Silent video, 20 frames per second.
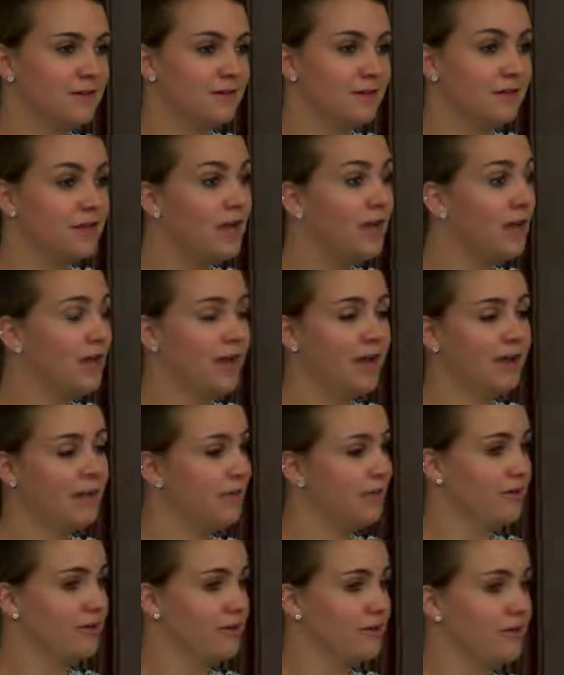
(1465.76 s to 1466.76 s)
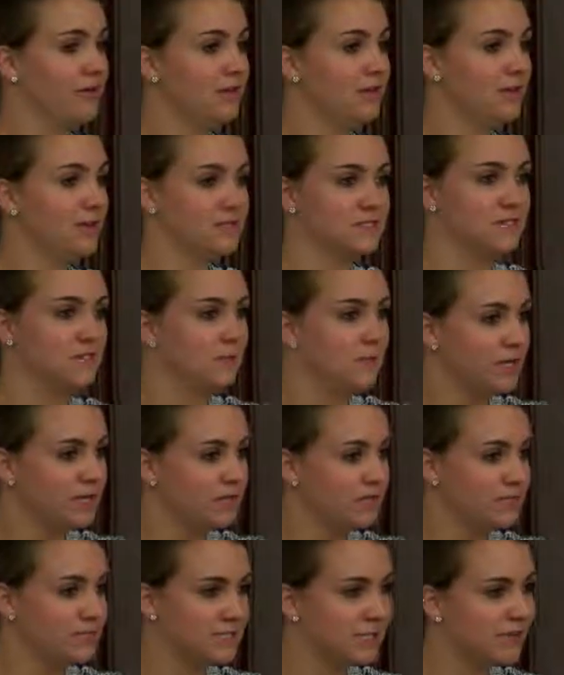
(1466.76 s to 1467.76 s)
Yeah, I hadn't heard it either. I was like, wait,
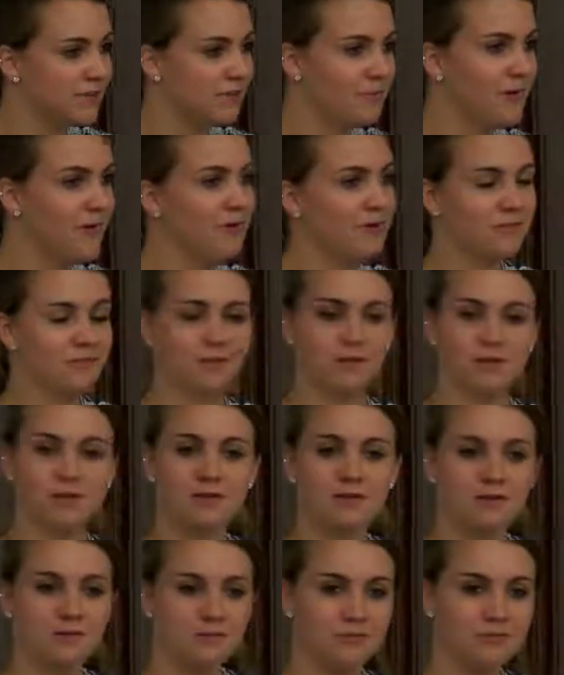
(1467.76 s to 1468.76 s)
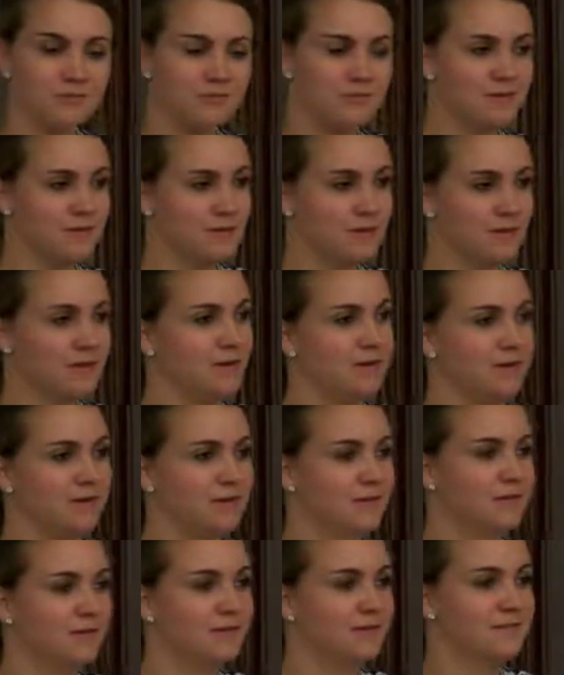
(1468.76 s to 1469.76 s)
do they take them out? And they're like, no, you leave them in.
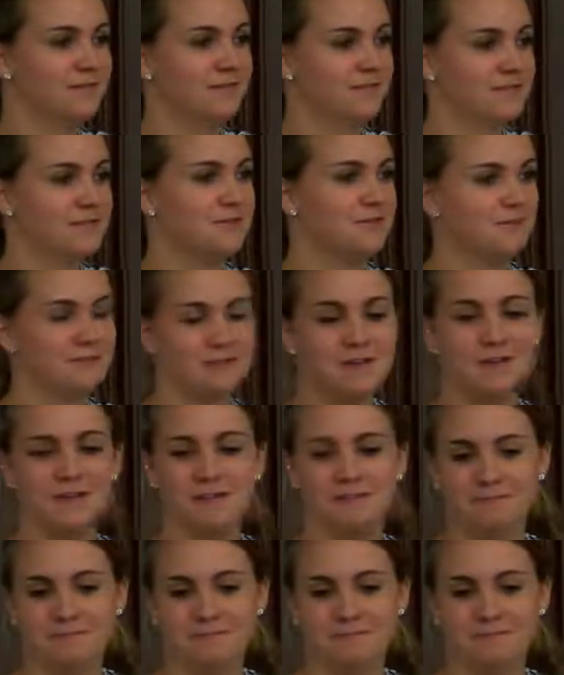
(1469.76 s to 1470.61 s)
So, yeah.